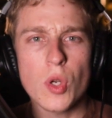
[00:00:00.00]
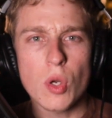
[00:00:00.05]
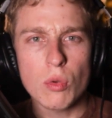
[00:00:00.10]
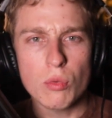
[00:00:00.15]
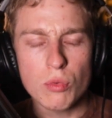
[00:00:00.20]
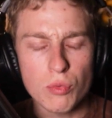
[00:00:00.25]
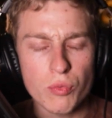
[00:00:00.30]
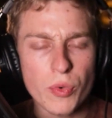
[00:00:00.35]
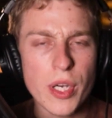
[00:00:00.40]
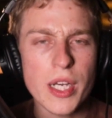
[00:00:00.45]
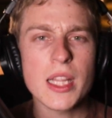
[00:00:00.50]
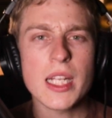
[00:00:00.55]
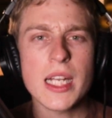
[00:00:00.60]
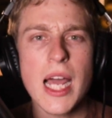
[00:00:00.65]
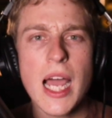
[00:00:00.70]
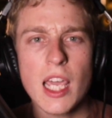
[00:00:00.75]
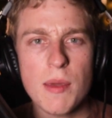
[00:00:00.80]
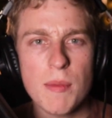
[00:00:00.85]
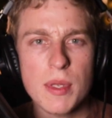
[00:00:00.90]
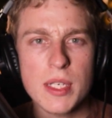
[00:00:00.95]
reading the
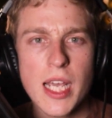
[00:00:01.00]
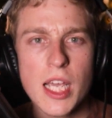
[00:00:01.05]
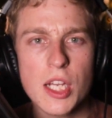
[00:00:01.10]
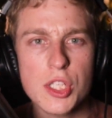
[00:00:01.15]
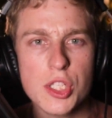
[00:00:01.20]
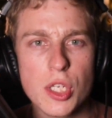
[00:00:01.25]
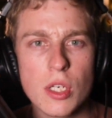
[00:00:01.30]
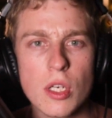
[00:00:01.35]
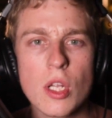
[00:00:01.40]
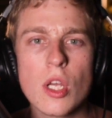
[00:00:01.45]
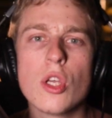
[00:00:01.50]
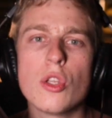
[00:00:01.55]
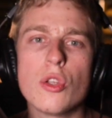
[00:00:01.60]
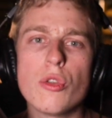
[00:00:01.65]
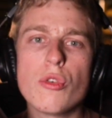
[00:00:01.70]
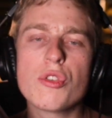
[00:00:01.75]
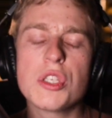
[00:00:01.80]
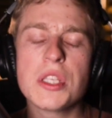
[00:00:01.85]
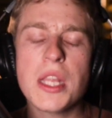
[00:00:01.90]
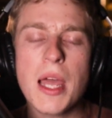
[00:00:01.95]
documentation,
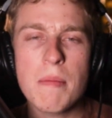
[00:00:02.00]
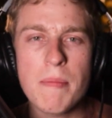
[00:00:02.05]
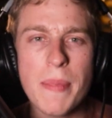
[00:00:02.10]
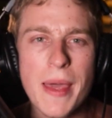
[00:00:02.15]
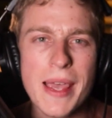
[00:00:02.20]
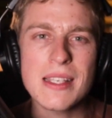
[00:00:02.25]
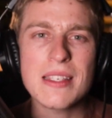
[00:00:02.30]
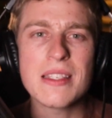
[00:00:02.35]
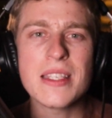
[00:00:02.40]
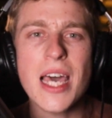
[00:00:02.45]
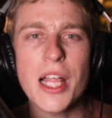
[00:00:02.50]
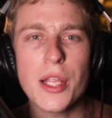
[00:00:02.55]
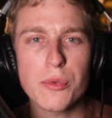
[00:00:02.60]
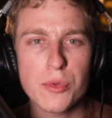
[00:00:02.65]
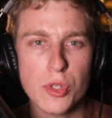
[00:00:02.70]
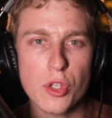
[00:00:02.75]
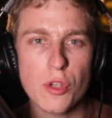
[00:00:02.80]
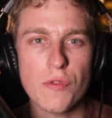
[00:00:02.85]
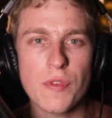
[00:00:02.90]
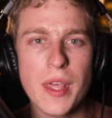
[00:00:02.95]
using that base knowledge
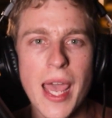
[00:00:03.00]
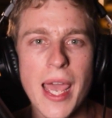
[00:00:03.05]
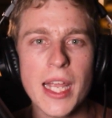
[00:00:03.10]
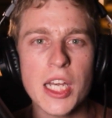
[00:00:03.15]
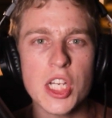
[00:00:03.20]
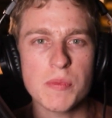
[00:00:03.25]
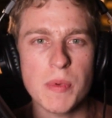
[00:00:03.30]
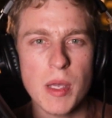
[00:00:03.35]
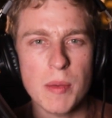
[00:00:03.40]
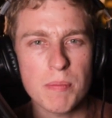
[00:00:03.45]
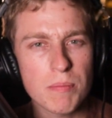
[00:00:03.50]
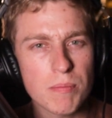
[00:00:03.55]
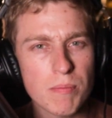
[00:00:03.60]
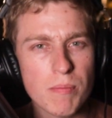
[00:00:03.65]
that you've gained just by